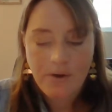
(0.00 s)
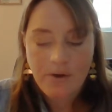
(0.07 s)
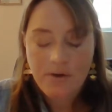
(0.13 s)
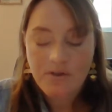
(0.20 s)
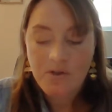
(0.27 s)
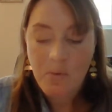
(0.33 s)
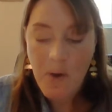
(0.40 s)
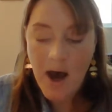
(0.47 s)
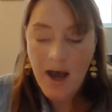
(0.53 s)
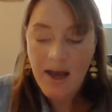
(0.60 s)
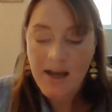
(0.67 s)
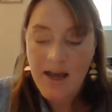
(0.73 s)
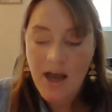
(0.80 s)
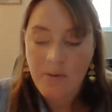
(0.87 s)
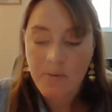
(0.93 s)
So
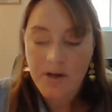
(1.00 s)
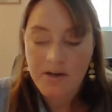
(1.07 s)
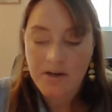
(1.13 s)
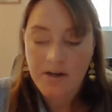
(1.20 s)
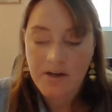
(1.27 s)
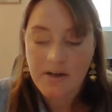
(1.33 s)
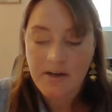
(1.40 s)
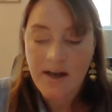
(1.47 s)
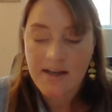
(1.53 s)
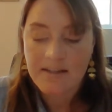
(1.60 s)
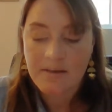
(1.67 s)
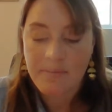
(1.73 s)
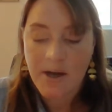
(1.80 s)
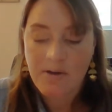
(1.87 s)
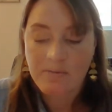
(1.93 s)
why, I wonder, as
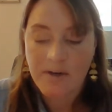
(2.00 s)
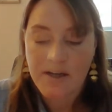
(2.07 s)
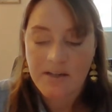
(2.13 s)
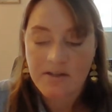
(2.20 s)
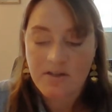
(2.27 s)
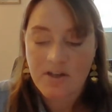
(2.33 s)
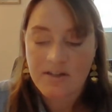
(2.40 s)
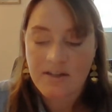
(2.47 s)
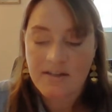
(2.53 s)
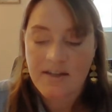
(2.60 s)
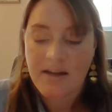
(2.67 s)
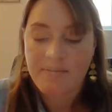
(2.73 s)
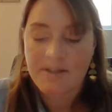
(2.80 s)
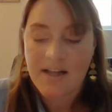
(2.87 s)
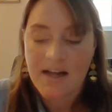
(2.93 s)
the bell rings just as
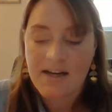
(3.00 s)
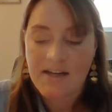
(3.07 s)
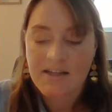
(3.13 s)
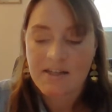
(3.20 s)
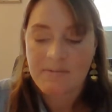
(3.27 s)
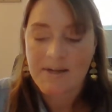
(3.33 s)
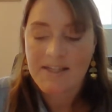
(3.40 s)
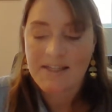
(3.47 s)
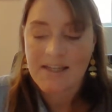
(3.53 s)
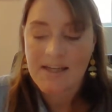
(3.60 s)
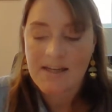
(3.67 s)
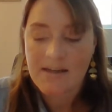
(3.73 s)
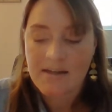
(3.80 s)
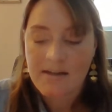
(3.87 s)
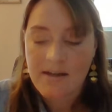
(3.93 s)
I'm sliding into my
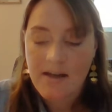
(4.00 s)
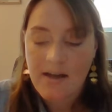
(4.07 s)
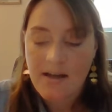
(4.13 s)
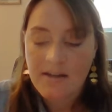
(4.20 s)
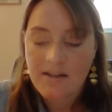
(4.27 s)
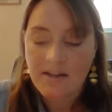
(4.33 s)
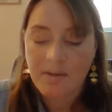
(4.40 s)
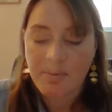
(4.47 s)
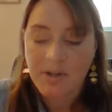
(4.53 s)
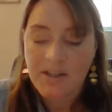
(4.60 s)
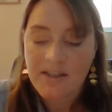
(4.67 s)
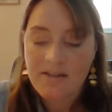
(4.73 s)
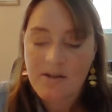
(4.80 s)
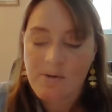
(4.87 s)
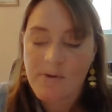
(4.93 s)
seat, did the
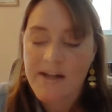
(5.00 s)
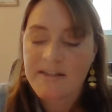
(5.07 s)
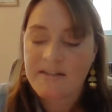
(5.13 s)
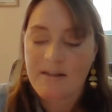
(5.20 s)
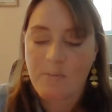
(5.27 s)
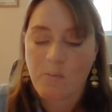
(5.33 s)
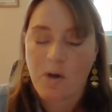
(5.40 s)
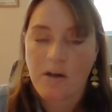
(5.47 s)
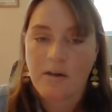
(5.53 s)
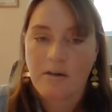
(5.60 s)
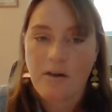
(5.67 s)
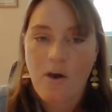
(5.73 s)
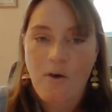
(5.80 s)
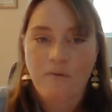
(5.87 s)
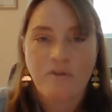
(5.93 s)
police arrest someone
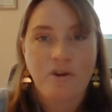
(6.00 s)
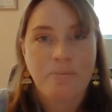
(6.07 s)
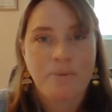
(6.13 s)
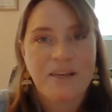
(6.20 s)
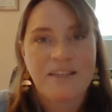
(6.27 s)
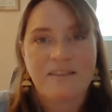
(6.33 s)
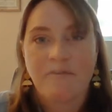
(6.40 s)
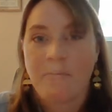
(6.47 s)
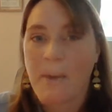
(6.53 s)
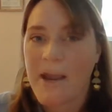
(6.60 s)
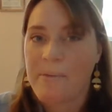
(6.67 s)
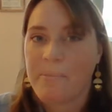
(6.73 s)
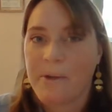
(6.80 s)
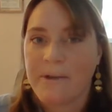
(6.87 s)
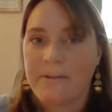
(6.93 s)
over a piece of
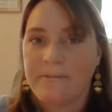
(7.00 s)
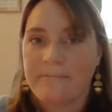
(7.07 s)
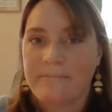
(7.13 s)
paper?